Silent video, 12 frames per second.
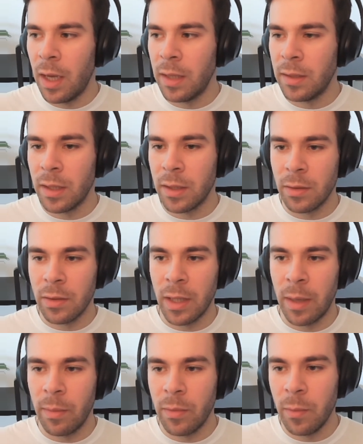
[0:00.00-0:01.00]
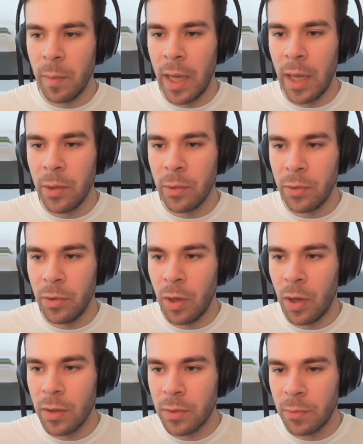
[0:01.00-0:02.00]
Is it a good time to buy or
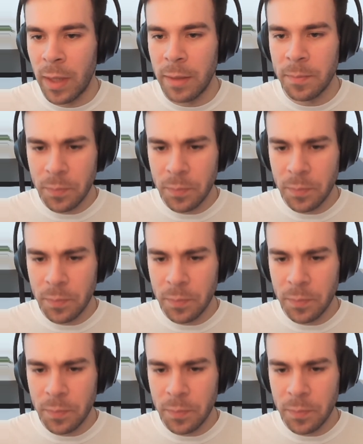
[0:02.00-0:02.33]
not, right?